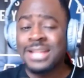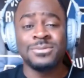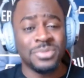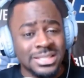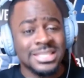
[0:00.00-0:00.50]
had
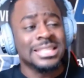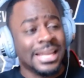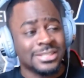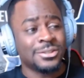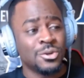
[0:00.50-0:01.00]
some things he
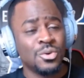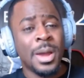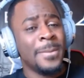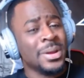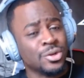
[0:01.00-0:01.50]
liked to do.
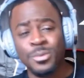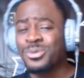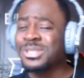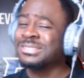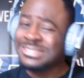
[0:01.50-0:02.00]
McDermott
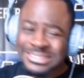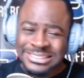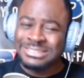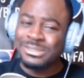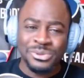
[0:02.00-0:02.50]
was like, oh,
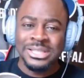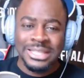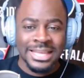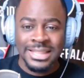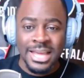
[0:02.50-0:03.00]
I'm not really
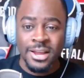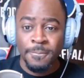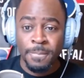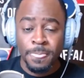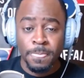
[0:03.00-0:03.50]
liking that.
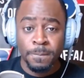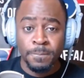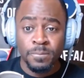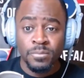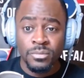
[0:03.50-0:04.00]

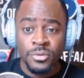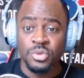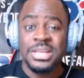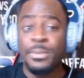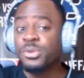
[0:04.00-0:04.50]
So
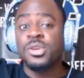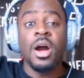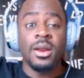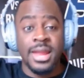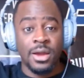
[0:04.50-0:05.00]
Dable's
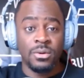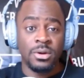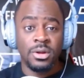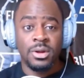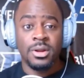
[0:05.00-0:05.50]
gone now.
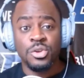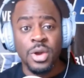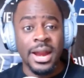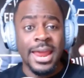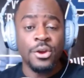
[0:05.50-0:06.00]
You
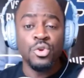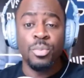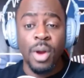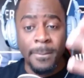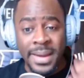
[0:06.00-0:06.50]
got Aaron, you
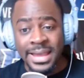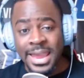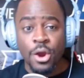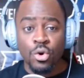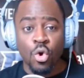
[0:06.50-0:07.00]
brought back
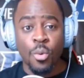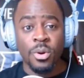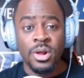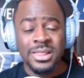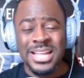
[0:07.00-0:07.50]
Aaron
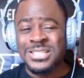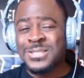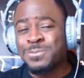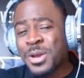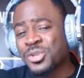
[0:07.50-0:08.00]
Cromer that
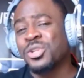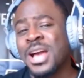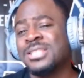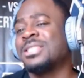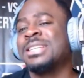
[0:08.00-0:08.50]

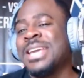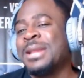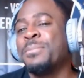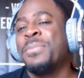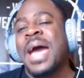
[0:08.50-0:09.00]
specializes in
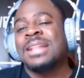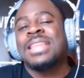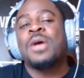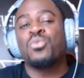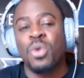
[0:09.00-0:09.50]
getting back
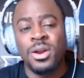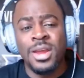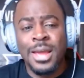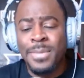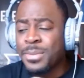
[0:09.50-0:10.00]
that run,
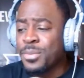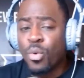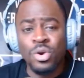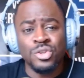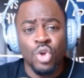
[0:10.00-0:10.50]
maybe
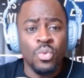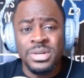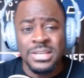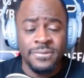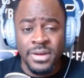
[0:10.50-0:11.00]
more zone
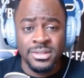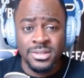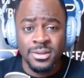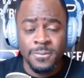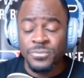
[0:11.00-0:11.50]

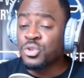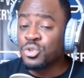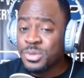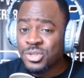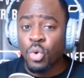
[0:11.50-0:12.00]

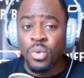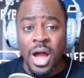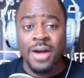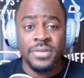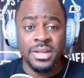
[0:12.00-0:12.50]

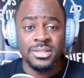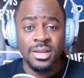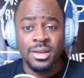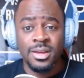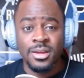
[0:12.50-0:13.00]
offense,
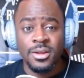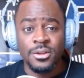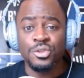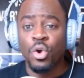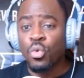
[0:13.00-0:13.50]

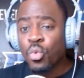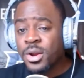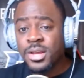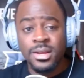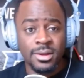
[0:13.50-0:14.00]
zone
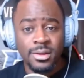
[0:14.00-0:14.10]
running.